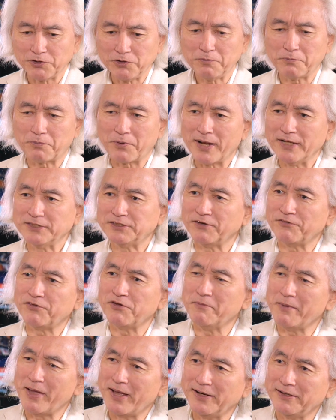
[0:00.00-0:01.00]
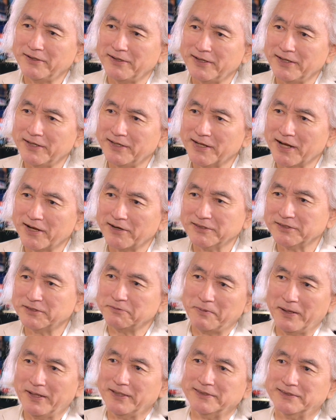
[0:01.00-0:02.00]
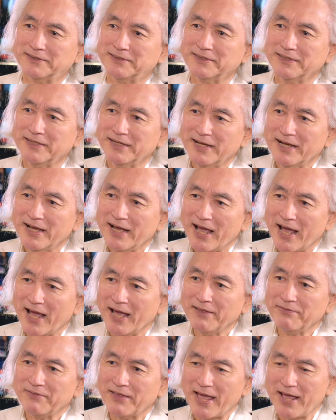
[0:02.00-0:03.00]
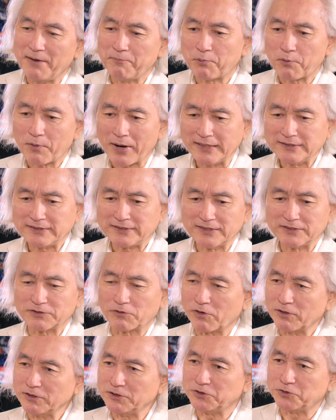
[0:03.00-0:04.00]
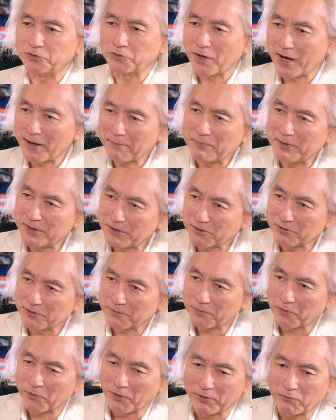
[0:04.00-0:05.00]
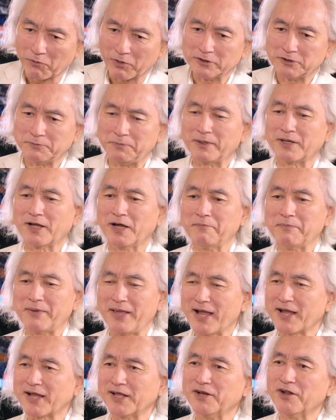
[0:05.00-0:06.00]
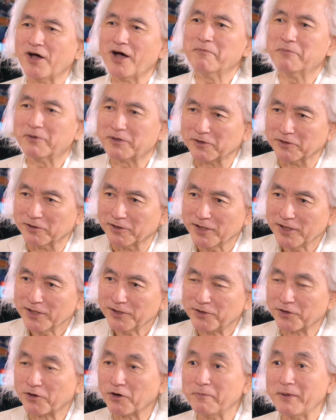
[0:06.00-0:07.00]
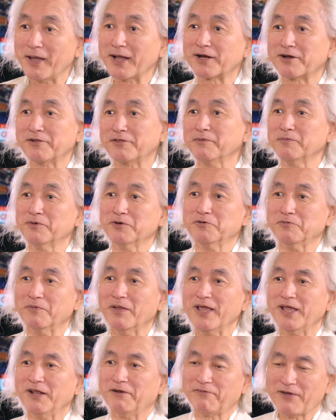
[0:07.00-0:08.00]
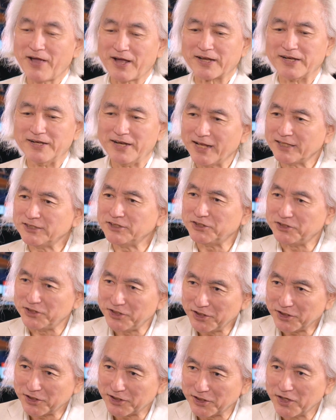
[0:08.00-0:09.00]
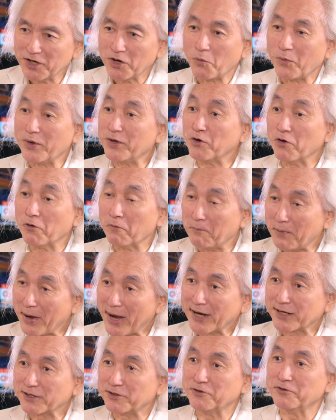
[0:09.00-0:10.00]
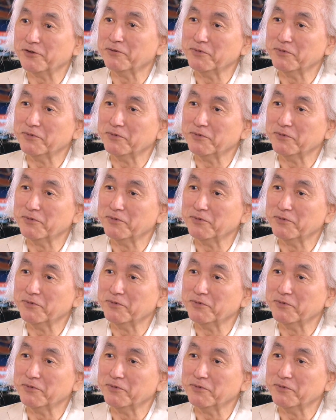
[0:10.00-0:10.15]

new branch of humanity in outer space. And, and prices are dropping to the point where it's becoming economical to go back to the moon. In fact, next year we go mm-hmm. back to the